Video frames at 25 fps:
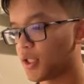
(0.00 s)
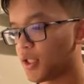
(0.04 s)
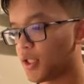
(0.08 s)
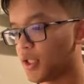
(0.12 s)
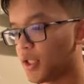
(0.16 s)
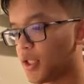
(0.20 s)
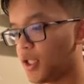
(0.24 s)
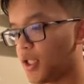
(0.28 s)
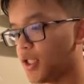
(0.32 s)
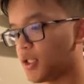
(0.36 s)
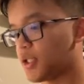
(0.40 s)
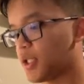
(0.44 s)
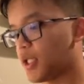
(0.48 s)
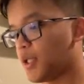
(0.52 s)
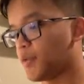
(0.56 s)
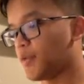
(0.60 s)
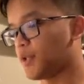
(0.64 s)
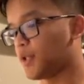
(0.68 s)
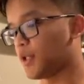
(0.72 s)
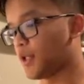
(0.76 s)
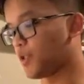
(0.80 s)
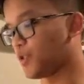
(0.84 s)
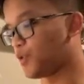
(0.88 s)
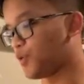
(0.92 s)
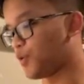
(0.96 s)

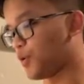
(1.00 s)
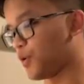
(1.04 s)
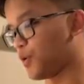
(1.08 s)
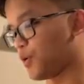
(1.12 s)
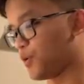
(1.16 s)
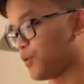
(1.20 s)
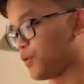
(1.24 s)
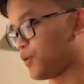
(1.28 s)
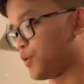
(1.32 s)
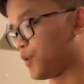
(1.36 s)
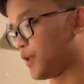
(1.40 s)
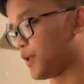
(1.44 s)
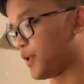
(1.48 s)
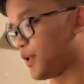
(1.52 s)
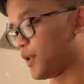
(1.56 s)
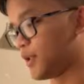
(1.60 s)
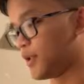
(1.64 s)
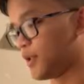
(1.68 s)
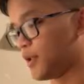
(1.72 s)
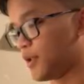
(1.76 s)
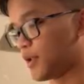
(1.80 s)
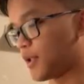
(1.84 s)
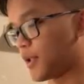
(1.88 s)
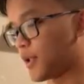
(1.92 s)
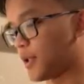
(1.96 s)
Diamond Hydranoid Ultra.
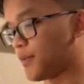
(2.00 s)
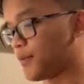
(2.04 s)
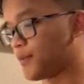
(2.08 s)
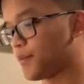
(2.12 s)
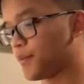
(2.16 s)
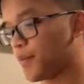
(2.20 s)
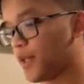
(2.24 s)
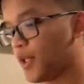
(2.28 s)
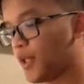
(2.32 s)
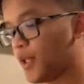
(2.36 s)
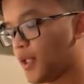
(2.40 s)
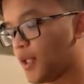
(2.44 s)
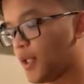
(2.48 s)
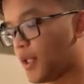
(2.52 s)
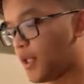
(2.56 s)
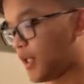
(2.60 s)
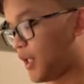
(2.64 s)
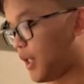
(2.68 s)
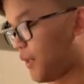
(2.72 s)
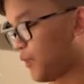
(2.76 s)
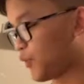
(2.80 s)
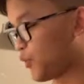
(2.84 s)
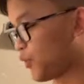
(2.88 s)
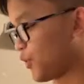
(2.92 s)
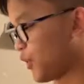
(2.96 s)
Okay,
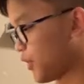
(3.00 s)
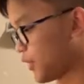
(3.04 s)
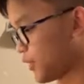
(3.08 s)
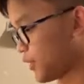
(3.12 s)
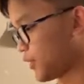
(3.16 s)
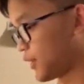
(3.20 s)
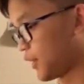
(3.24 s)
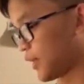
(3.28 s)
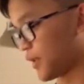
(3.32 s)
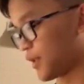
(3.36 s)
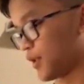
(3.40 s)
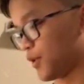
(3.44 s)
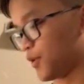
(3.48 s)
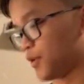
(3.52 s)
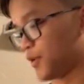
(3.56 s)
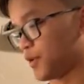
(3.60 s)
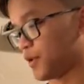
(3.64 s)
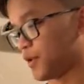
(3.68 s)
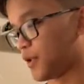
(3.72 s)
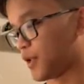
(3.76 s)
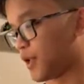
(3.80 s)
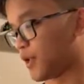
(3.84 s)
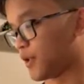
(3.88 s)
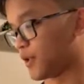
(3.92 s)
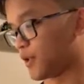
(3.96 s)
Hyper Trox is actually a really
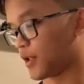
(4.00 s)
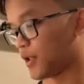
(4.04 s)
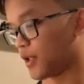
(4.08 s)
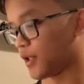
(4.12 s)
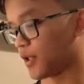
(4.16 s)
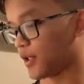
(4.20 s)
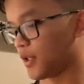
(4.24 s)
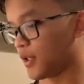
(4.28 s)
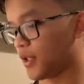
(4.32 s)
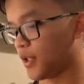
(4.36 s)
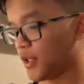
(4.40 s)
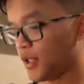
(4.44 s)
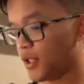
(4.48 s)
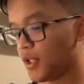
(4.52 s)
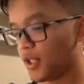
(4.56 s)
solid card.